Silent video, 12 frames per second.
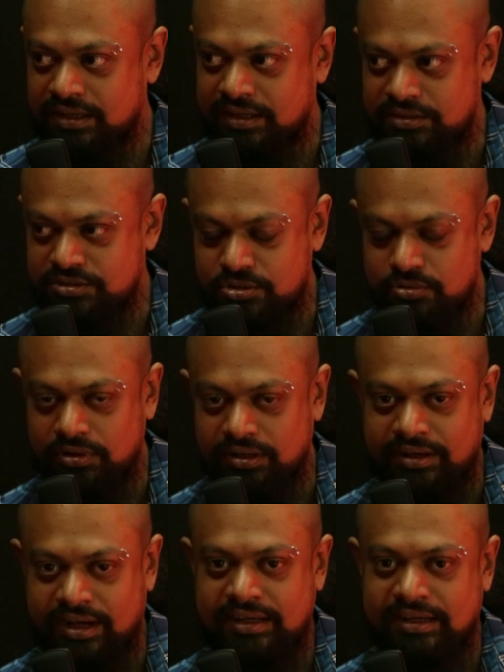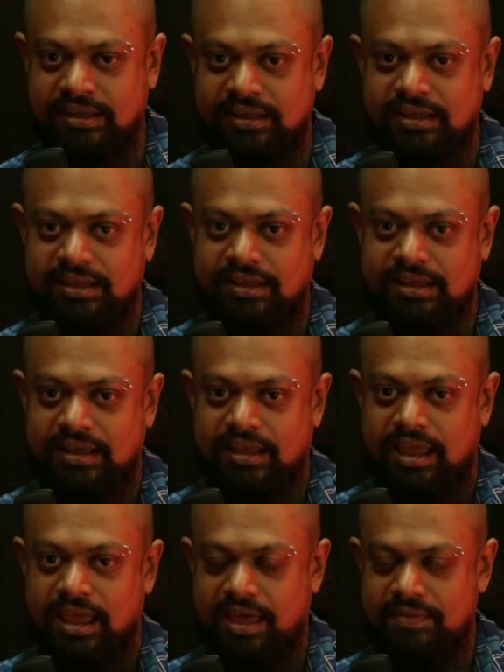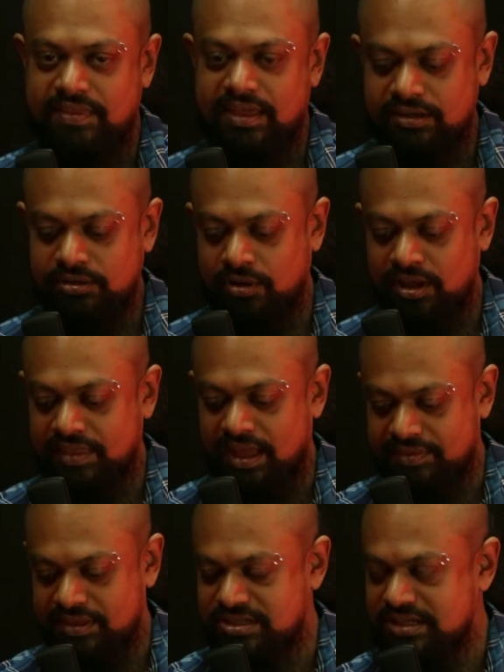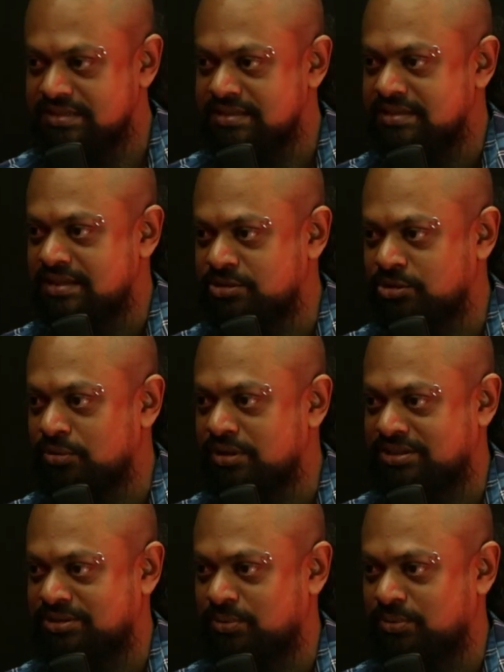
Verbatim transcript: yeah. in school, right? And then you had the other Jesus and Judas,